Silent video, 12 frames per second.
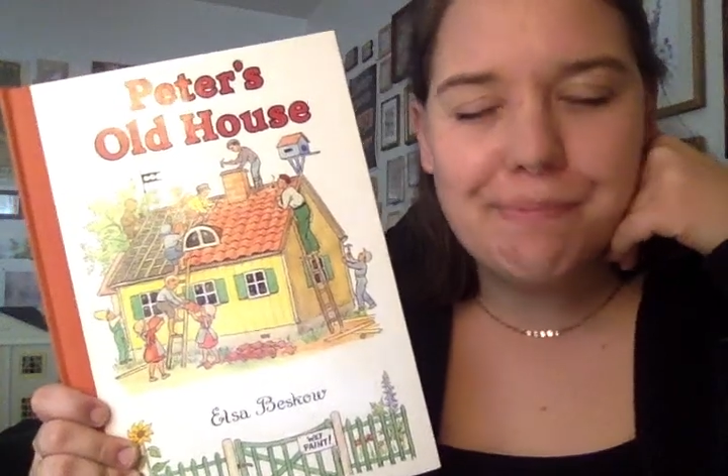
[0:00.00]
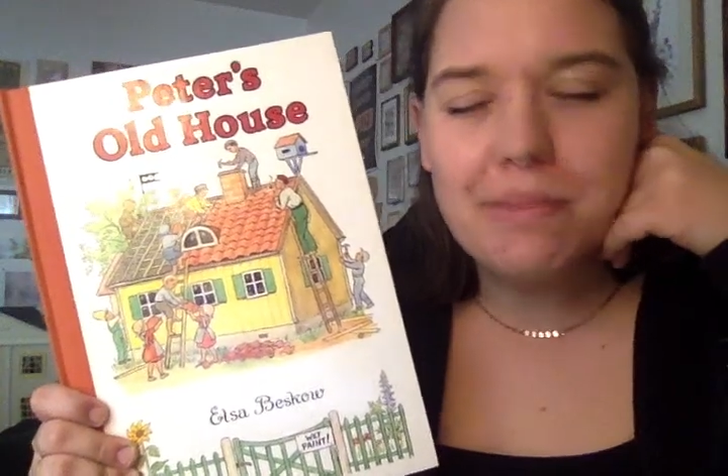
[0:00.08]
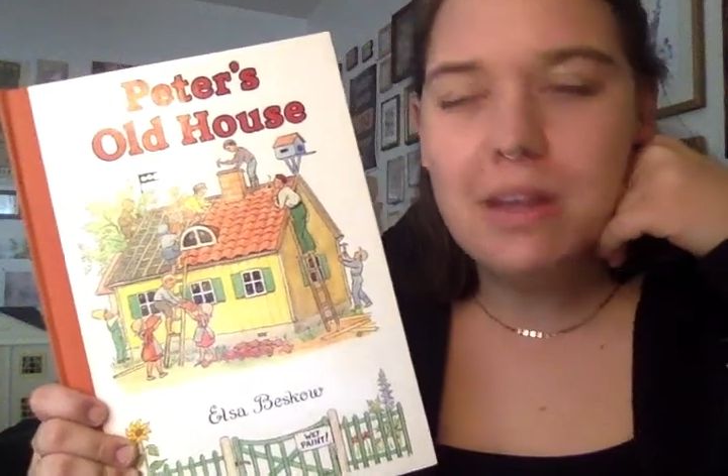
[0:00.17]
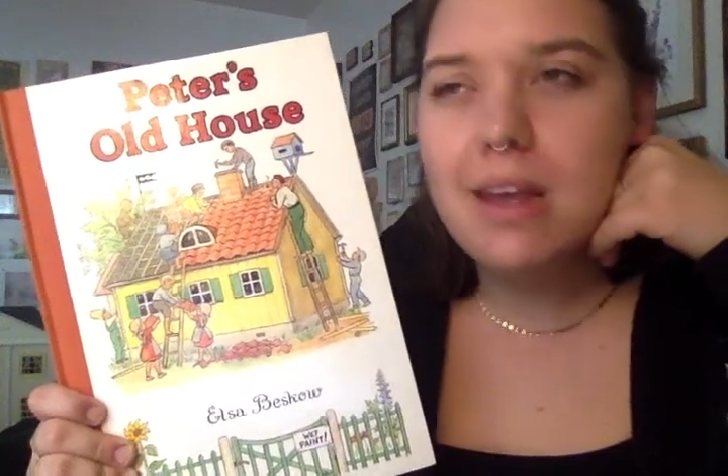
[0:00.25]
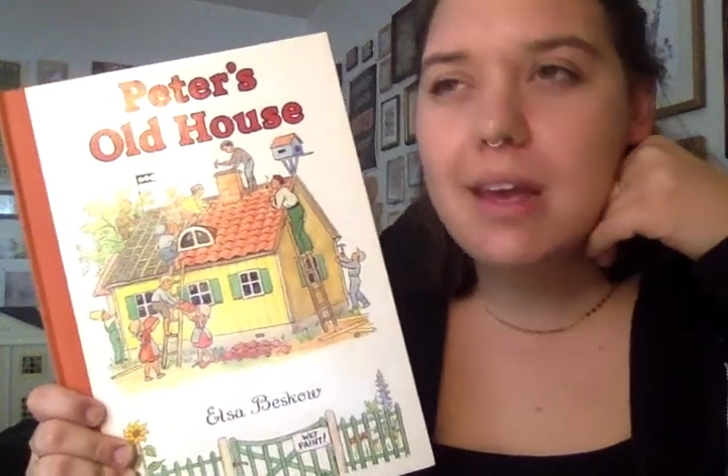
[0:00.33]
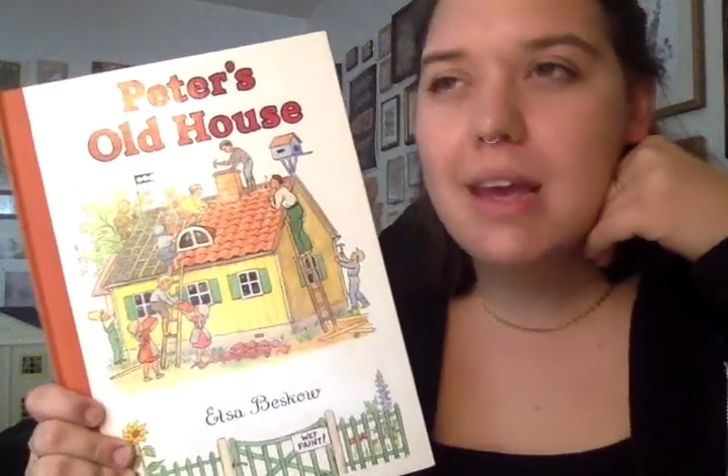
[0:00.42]

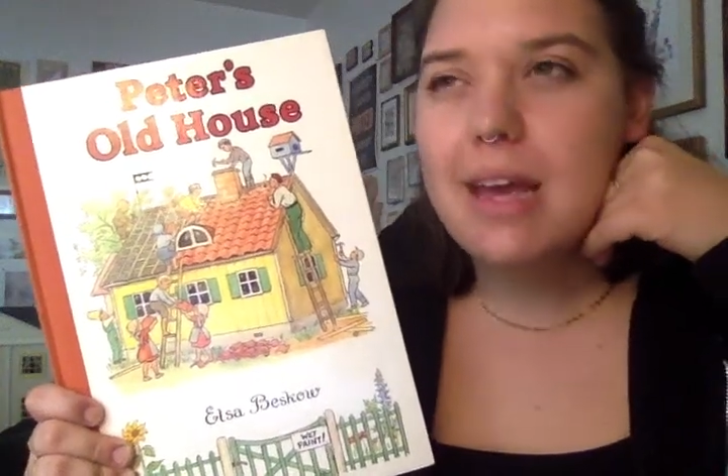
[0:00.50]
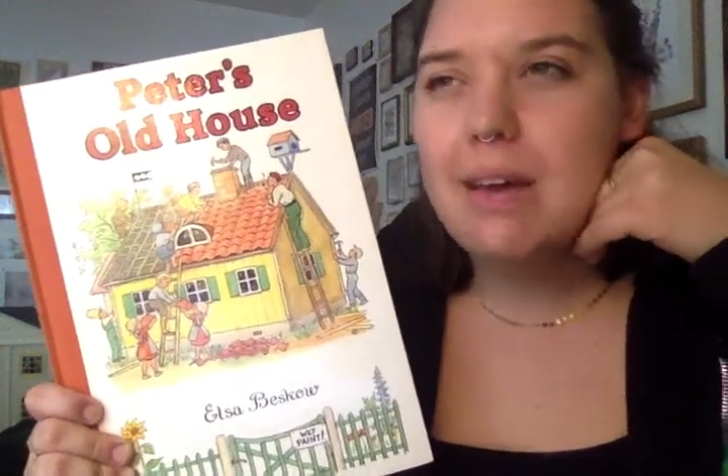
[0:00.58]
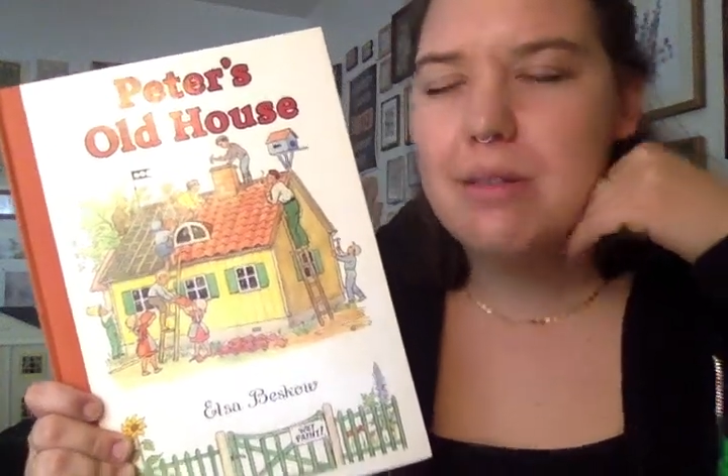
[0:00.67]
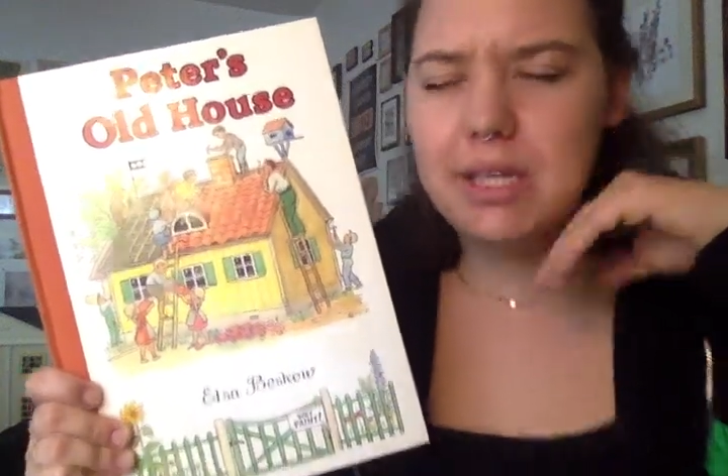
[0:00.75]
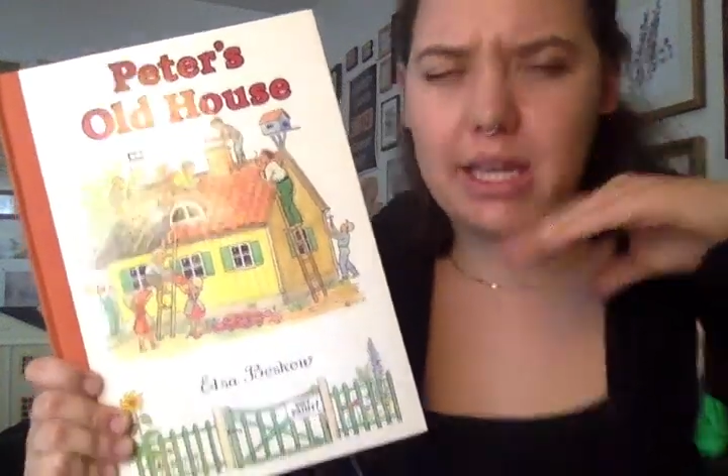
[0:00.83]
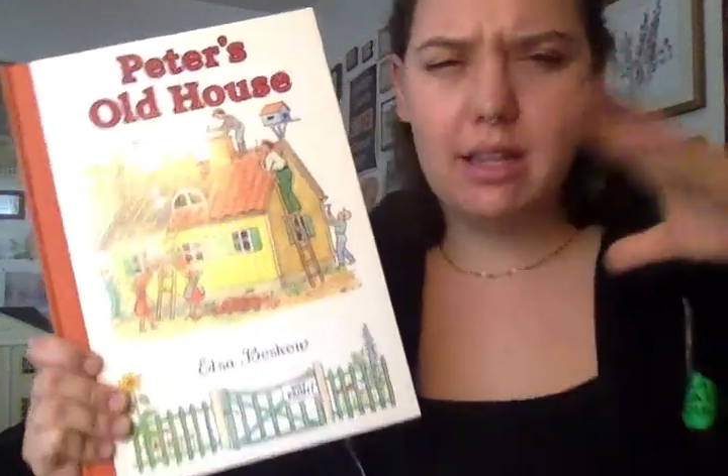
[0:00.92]
It
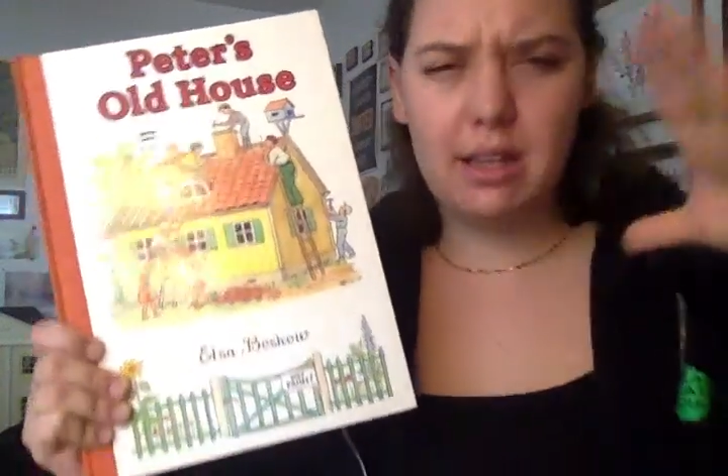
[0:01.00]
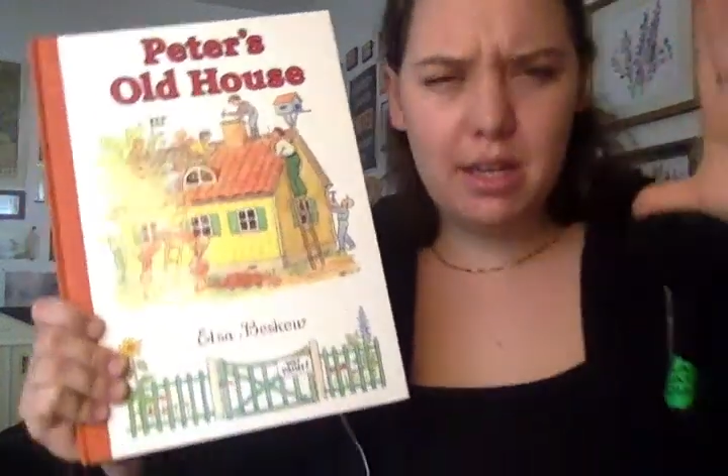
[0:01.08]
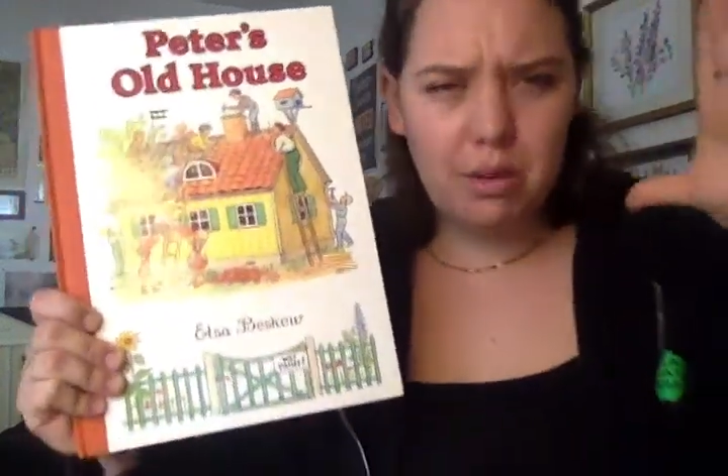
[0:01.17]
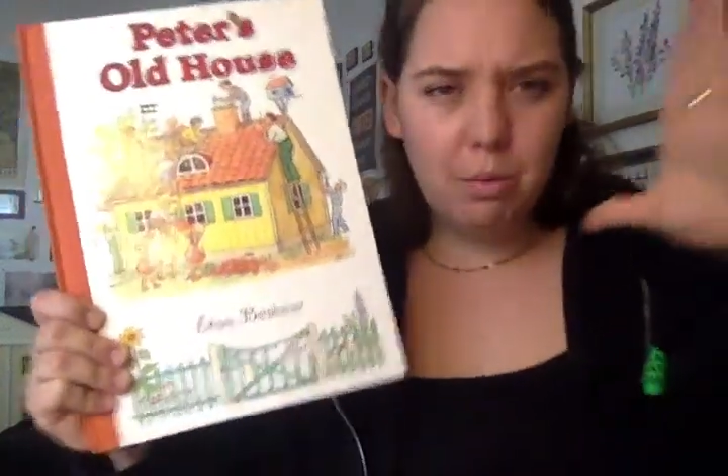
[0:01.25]
was like a little